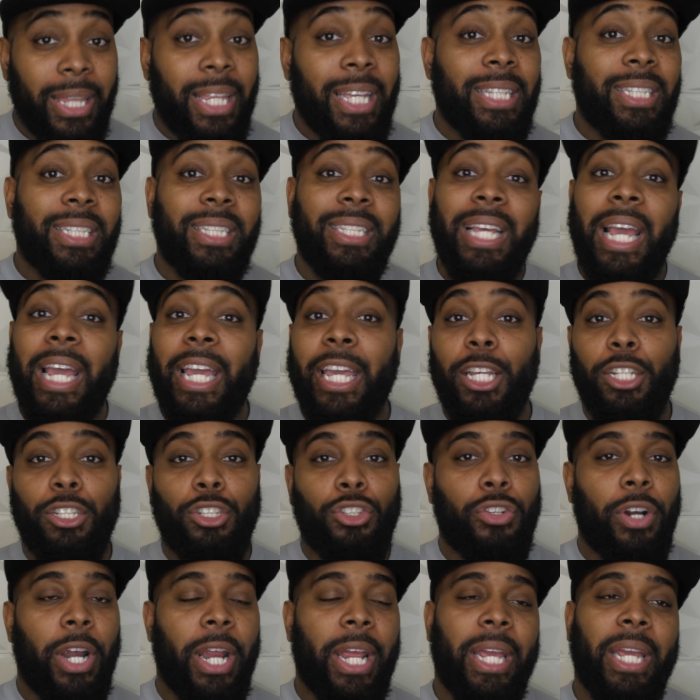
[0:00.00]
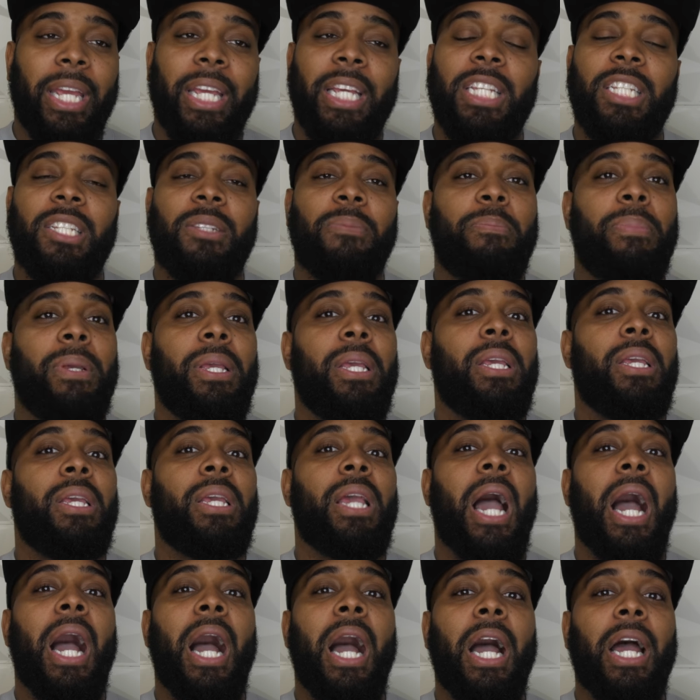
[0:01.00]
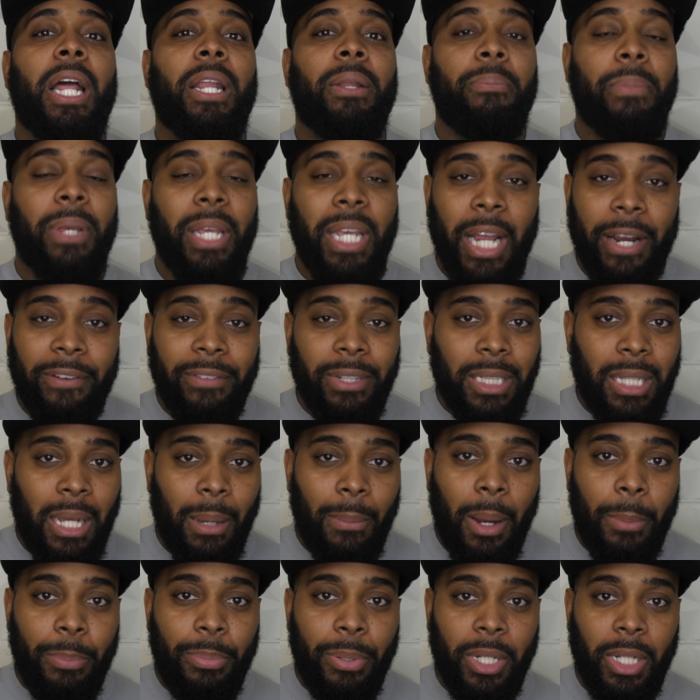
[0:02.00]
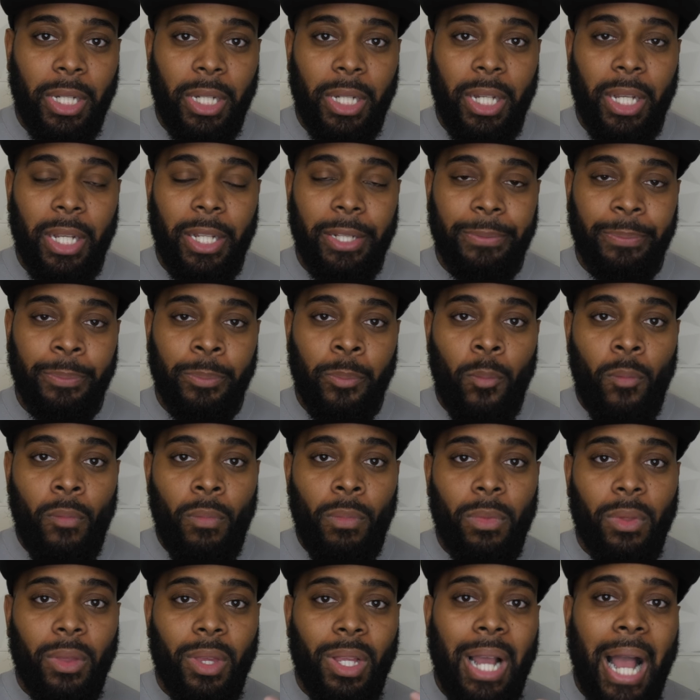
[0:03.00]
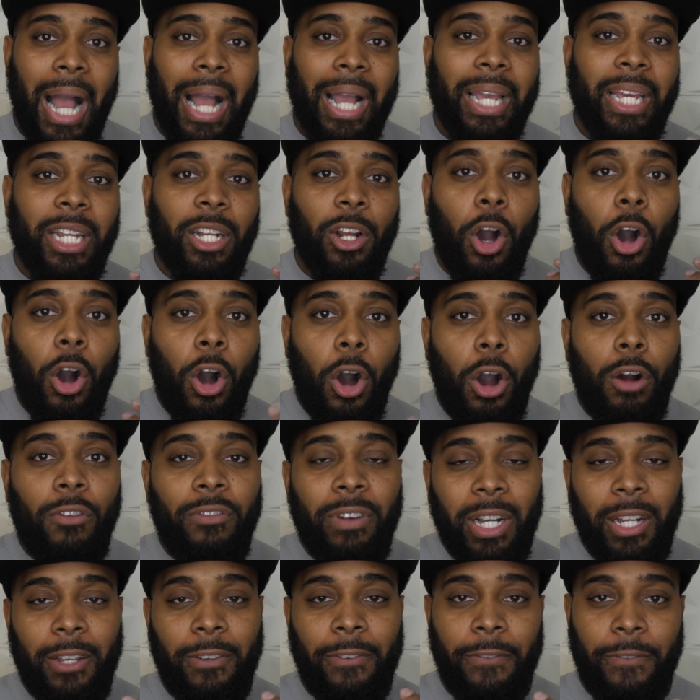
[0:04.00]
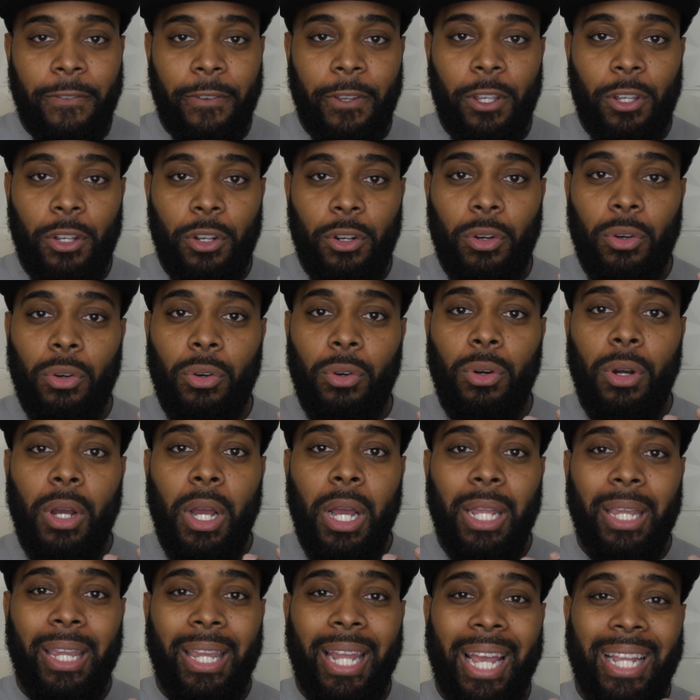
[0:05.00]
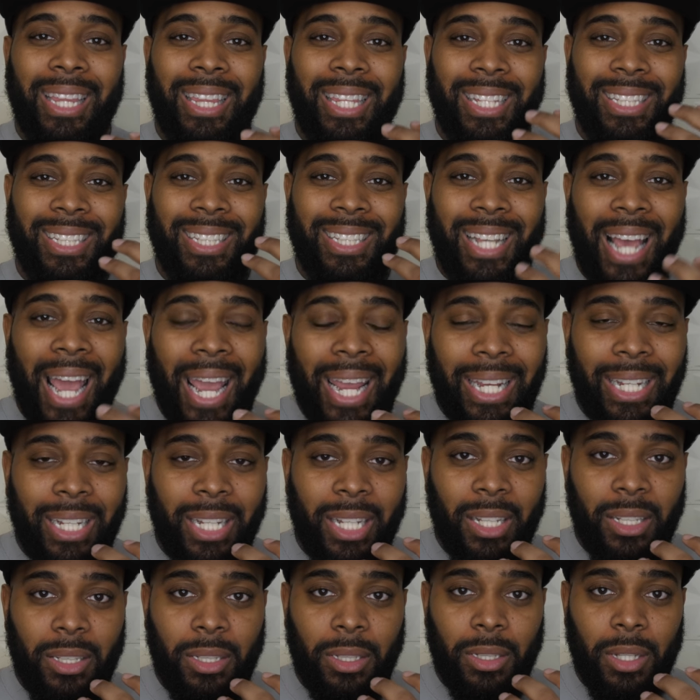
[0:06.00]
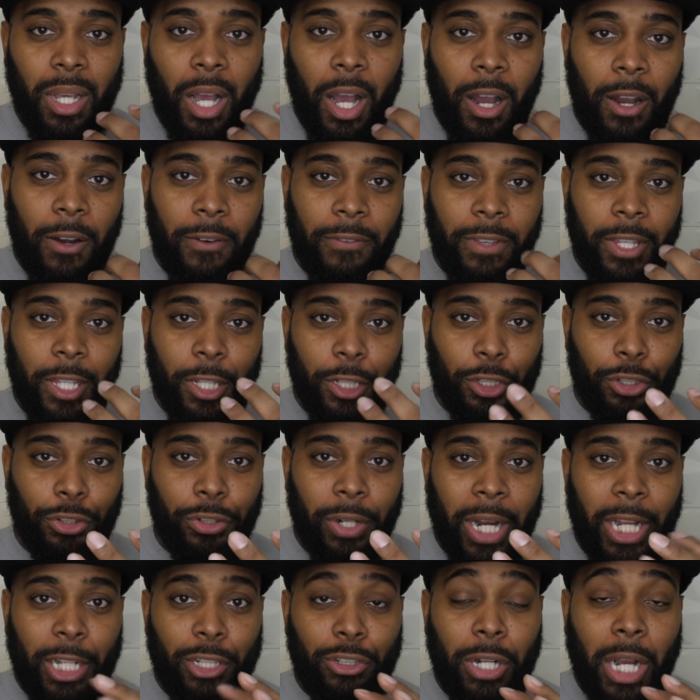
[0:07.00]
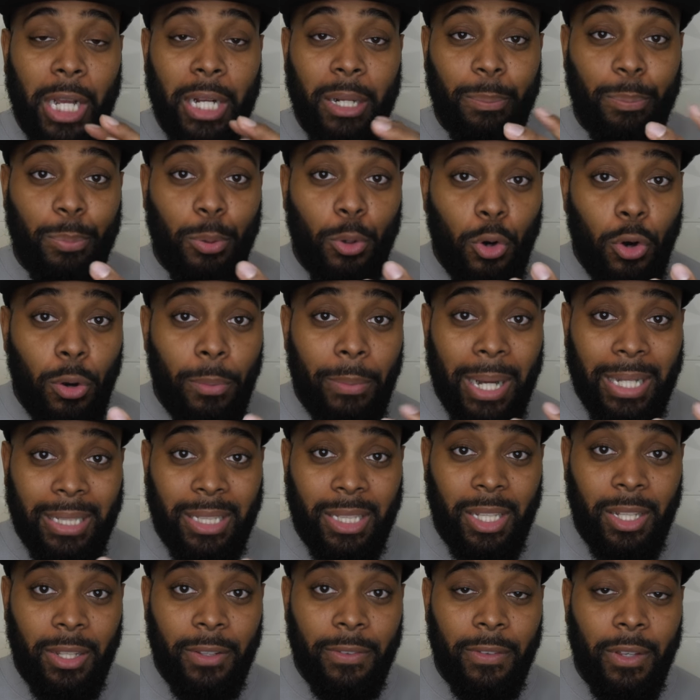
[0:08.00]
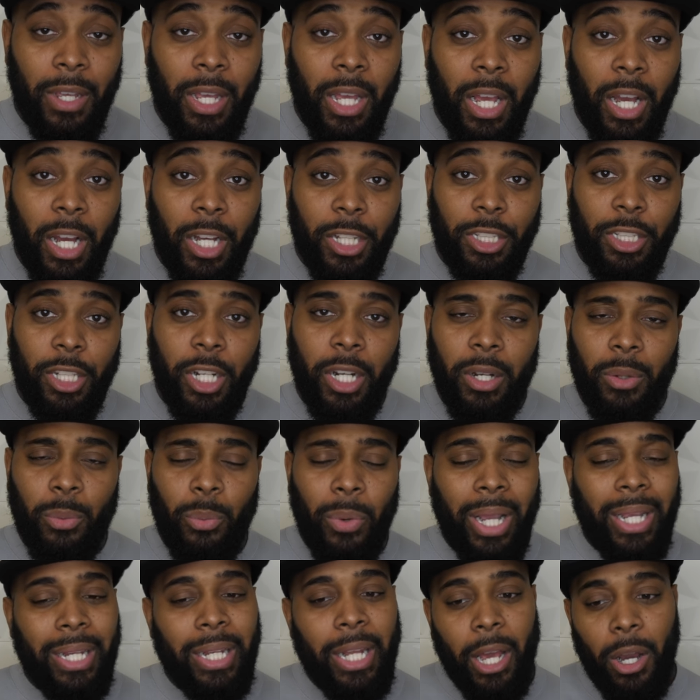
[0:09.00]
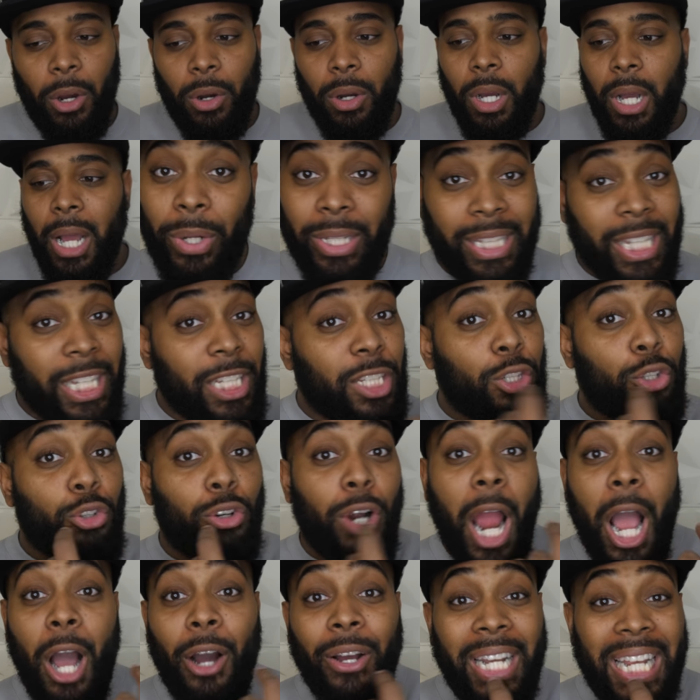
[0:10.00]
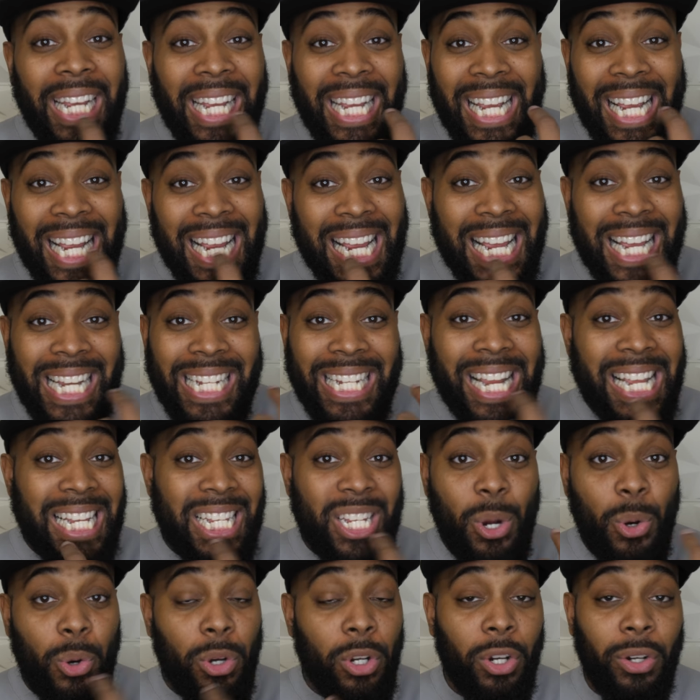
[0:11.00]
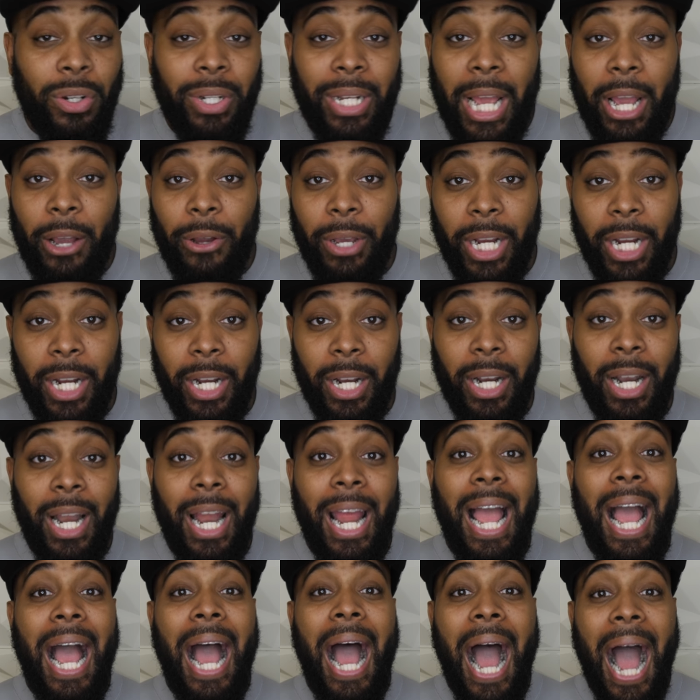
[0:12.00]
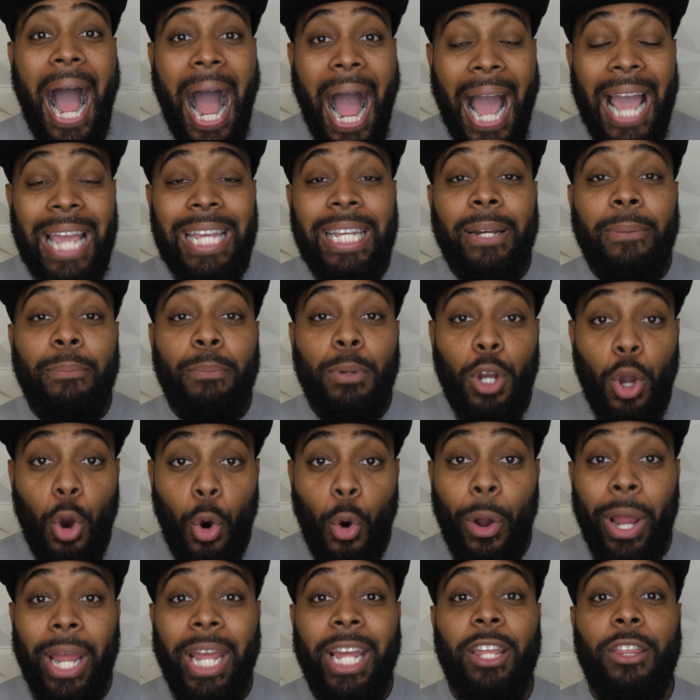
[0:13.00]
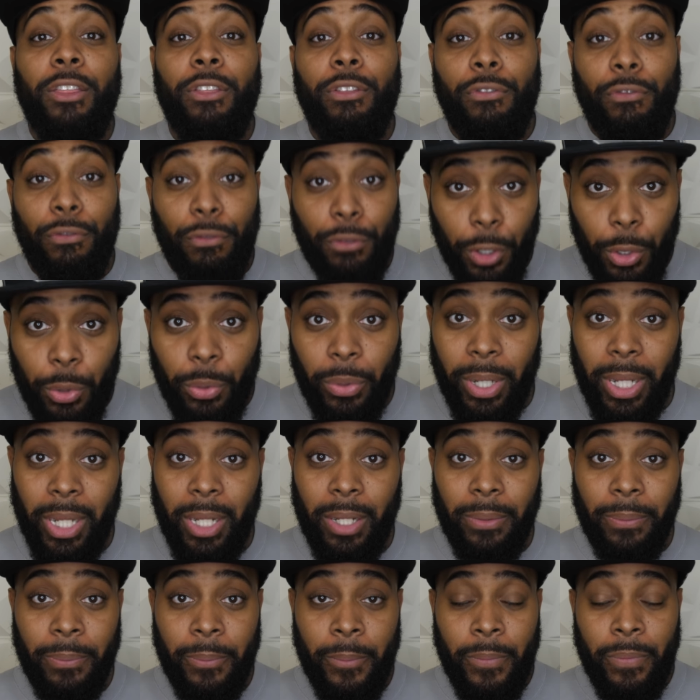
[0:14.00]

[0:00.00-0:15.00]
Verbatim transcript: this second tray is beyond me. Every time I put it in, I can already feel like the tightness of the tray trying to pull my teeth a certain way. Now, with this crowding that's going on down here, I am going through it.